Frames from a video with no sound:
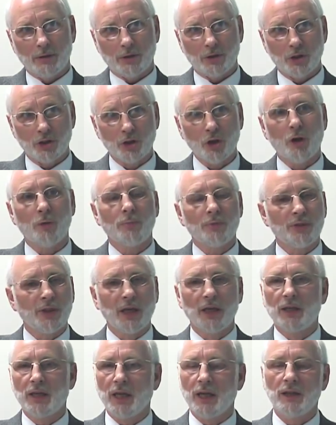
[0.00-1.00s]
stop
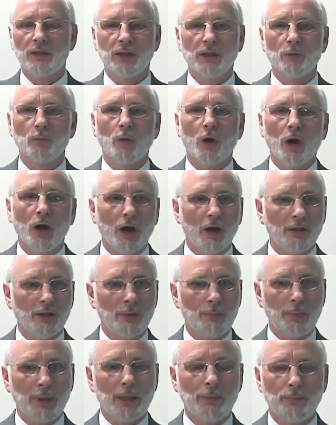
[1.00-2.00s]
thinking that what
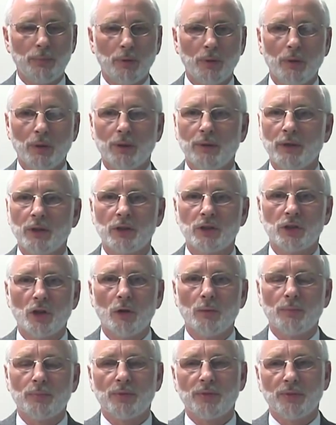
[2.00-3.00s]
other people,
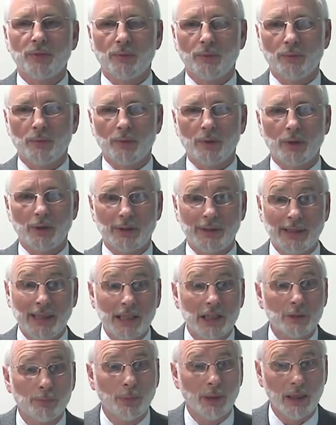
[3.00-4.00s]
stop
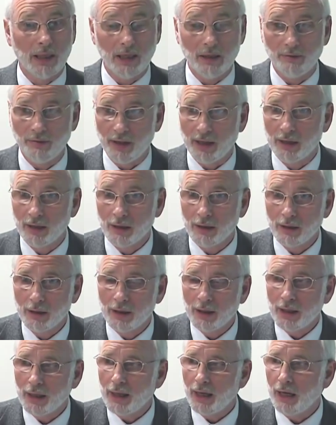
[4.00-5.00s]
disbelieving
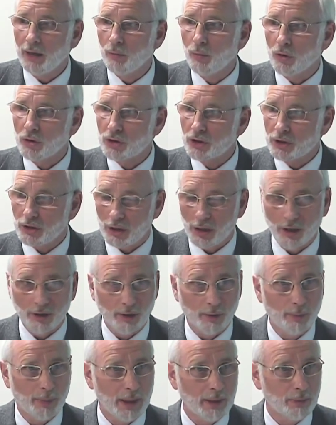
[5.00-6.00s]
in what
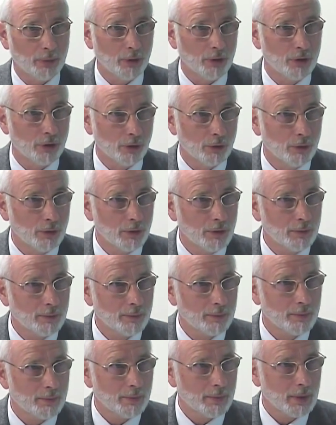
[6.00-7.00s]
other people do,
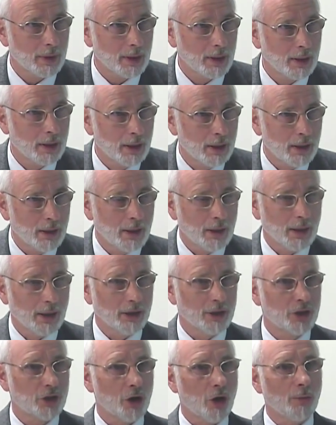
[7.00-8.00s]

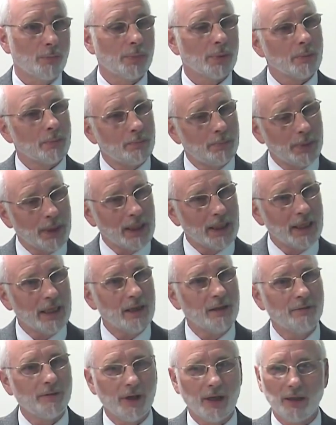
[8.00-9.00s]
and stop
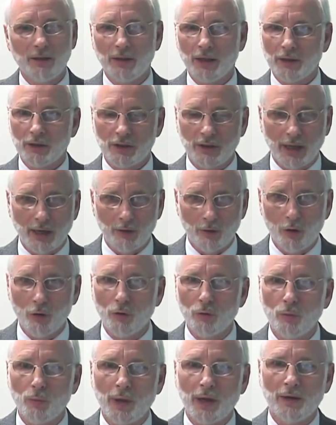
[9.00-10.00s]
believing that their
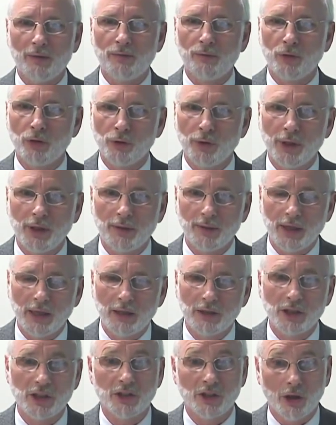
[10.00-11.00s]
own way of doing
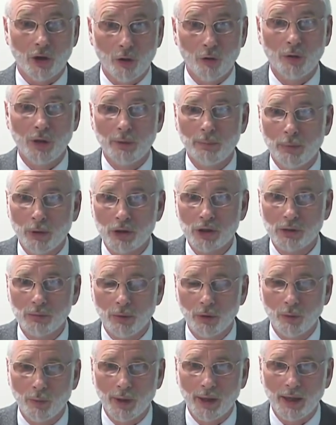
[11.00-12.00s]
things is the only
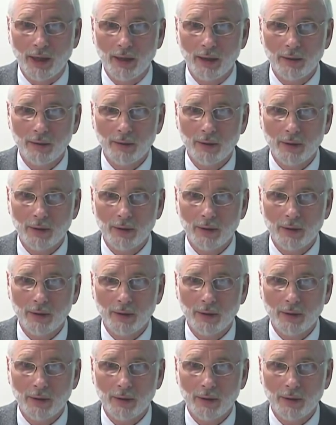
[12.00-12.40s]
possible way,